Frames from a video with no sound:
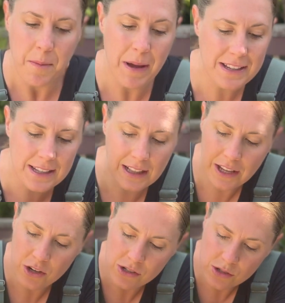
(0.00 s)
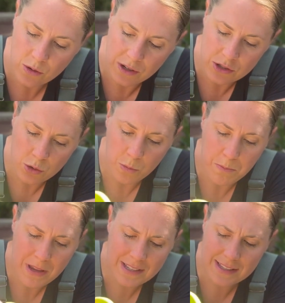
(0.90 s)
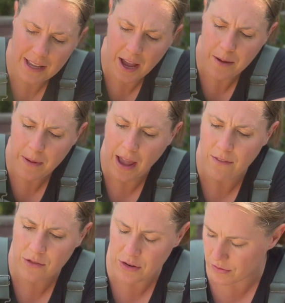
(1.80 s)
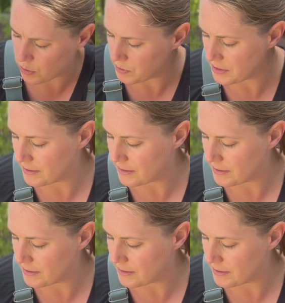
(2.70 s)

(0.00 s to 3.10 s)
Basically, you're just going to mist them every few